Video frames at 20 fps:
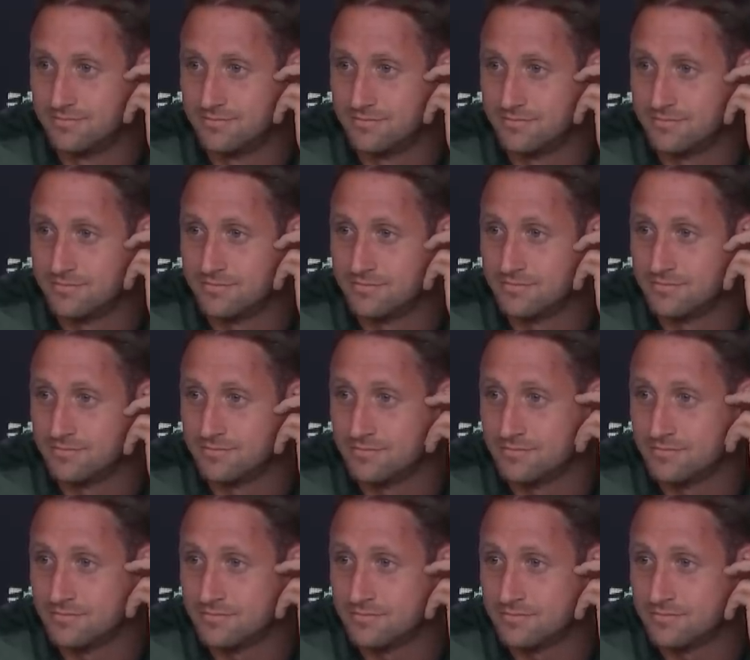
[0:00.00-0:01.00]

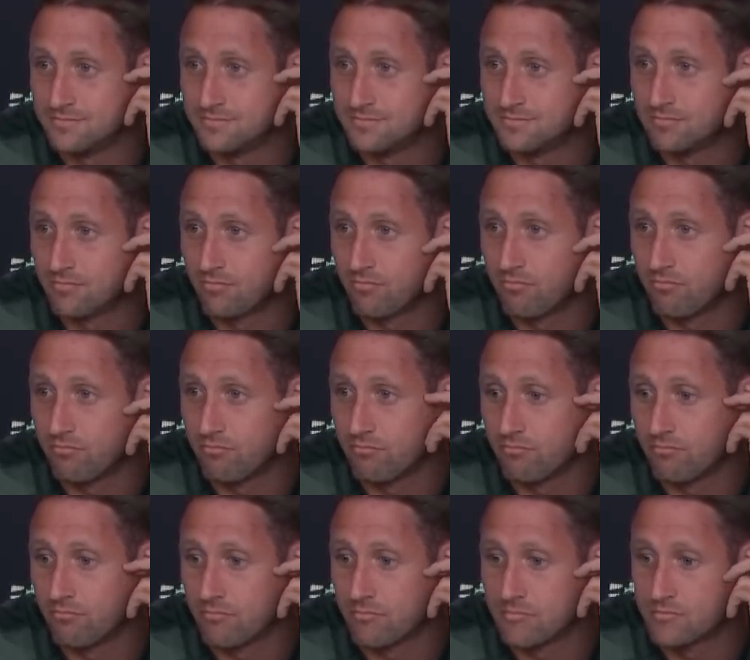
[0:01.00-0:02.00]

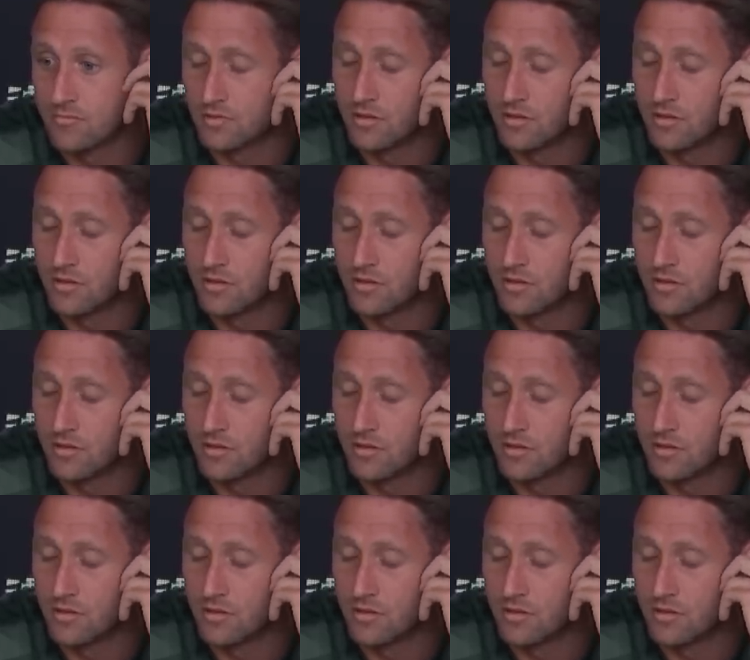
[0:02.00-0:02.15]
(silence)